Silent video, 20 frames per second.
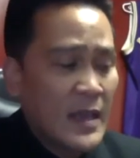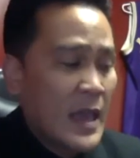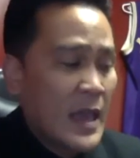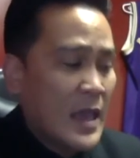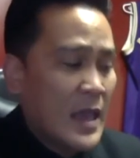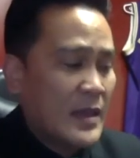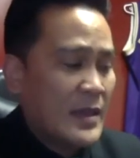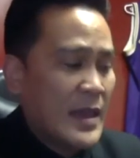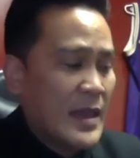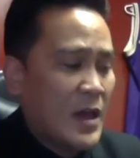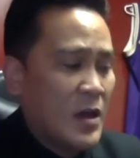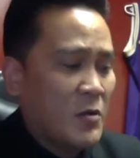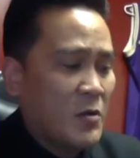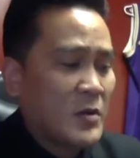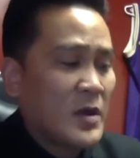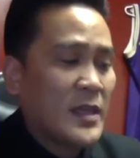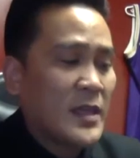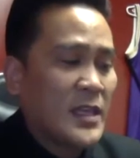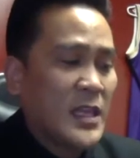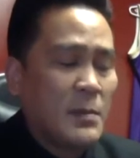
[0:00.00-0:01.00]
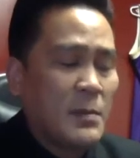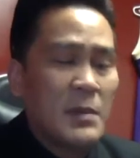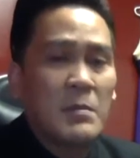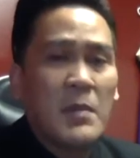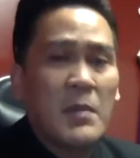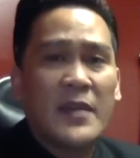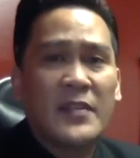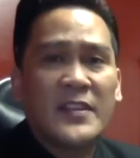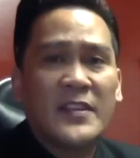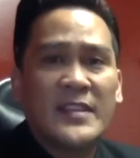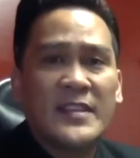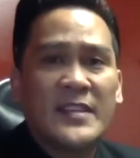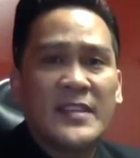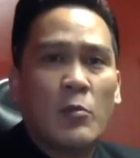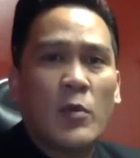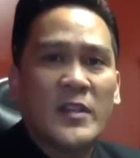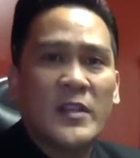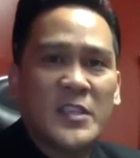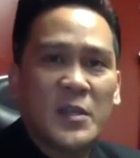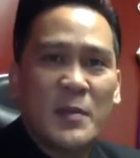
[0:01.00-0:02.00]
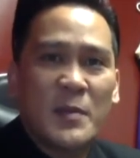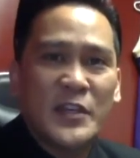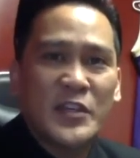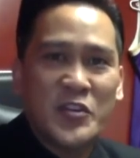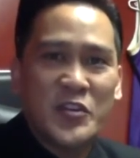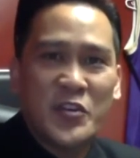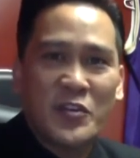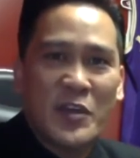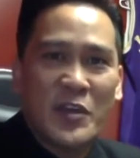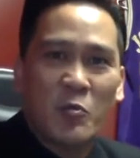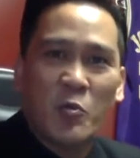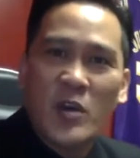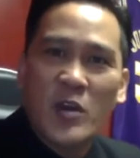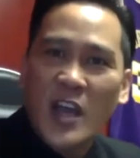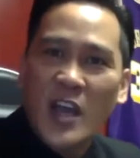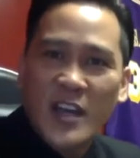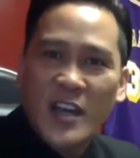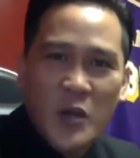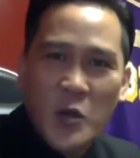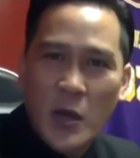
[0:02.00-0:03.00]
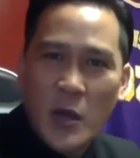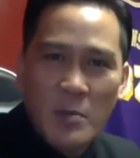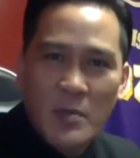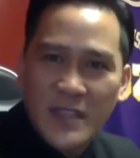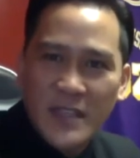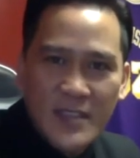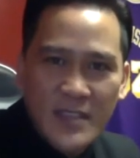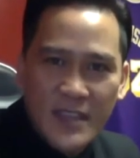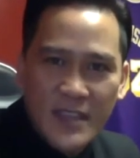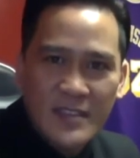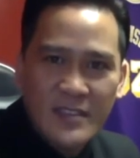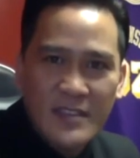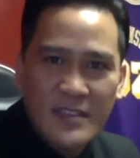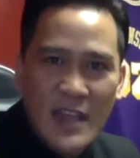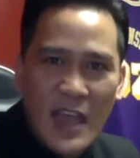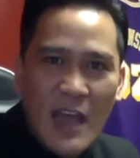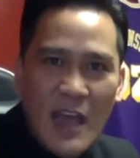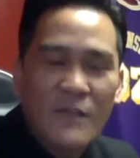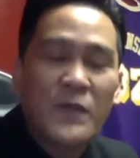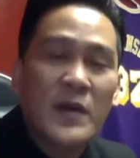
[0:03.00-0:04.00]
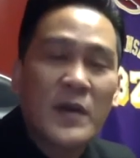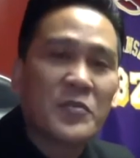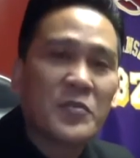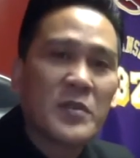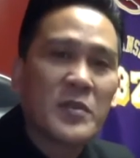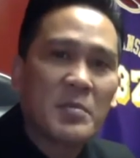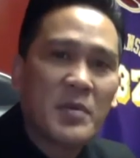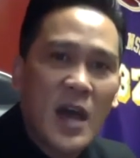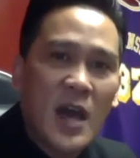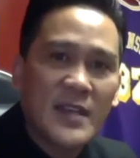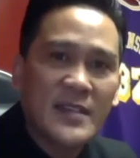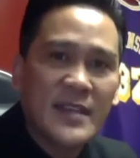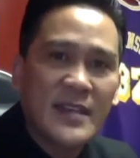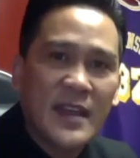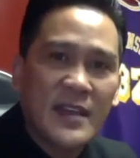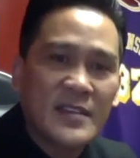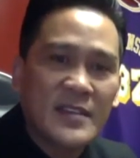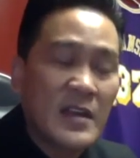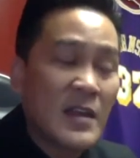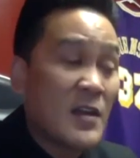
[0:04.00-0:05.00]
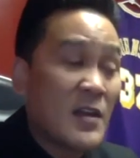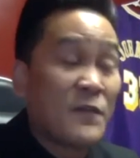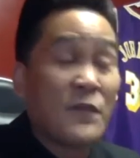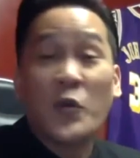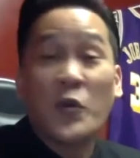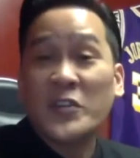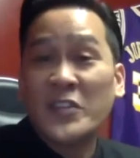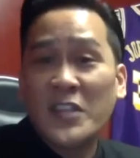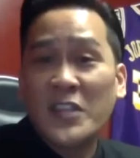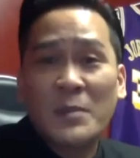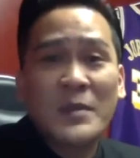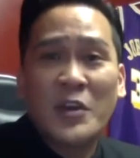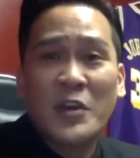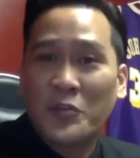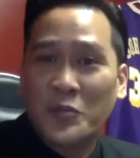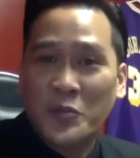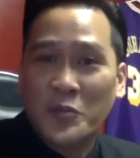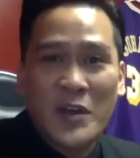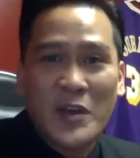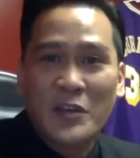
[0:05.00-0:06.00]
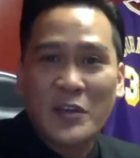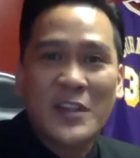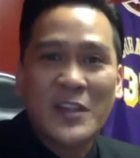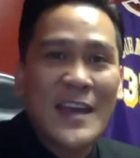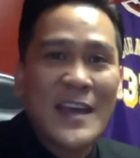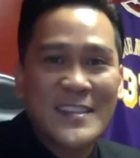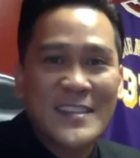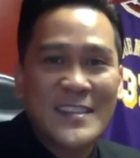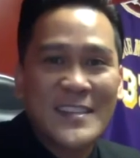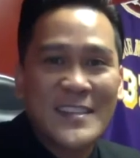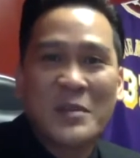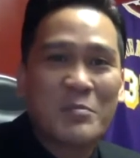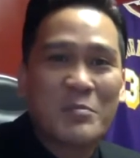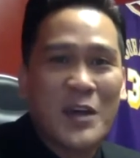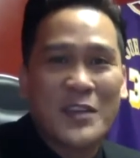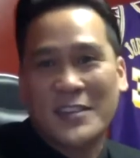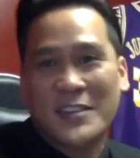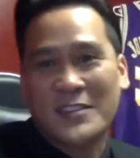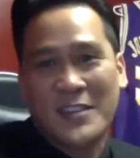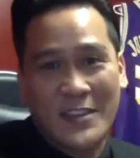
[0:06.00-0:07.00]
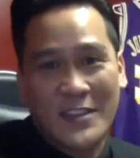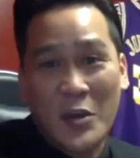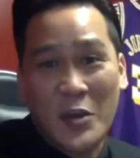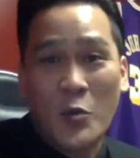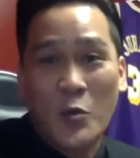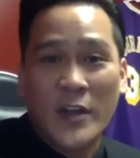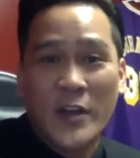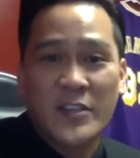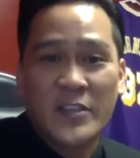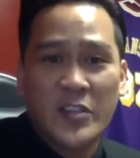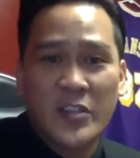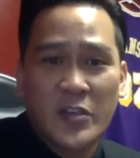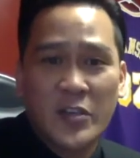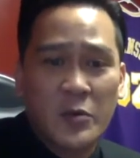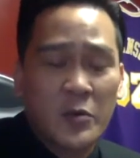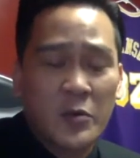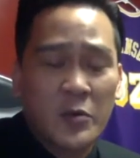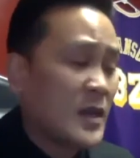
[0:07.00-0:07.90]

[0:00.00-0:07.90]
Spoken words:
Now, keep in mind, the state wants to make sure that we're not going to go out of business halfway through the process, forcing them to go through another licensing process that they don't want to do.